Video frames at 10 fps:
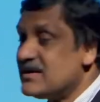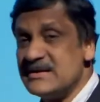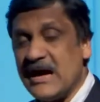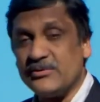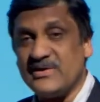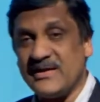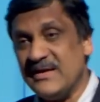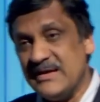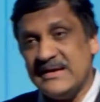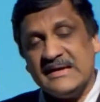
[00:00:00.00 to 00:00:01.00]
turned out that
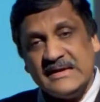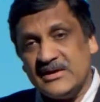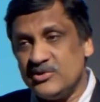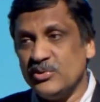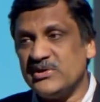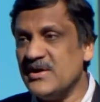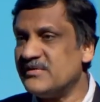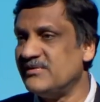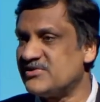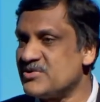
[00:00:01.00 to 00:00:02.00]
2/3
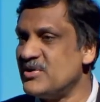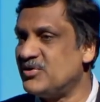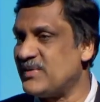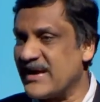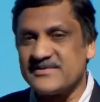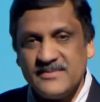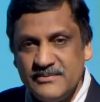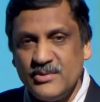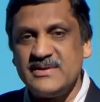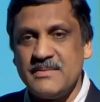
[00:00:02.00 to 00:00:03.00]
of the students were actually
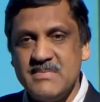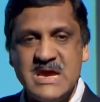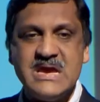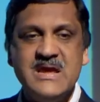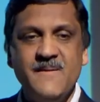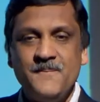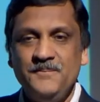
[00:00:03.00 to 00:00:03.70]
muting me